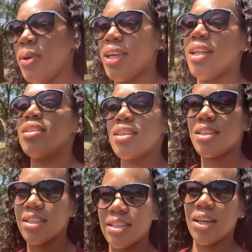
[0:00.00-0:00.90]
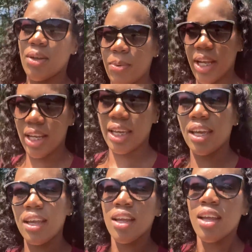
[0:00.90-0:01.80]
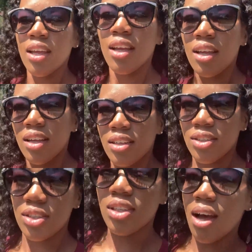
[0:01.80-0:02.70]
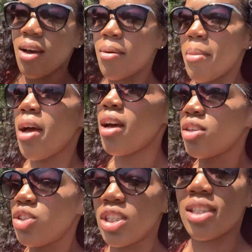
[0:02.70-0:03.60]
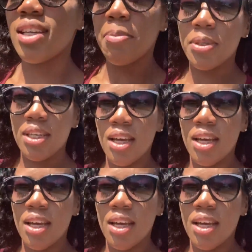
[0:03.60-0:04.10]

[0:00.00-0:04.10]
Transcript: weekends because it's a good way to get some just steps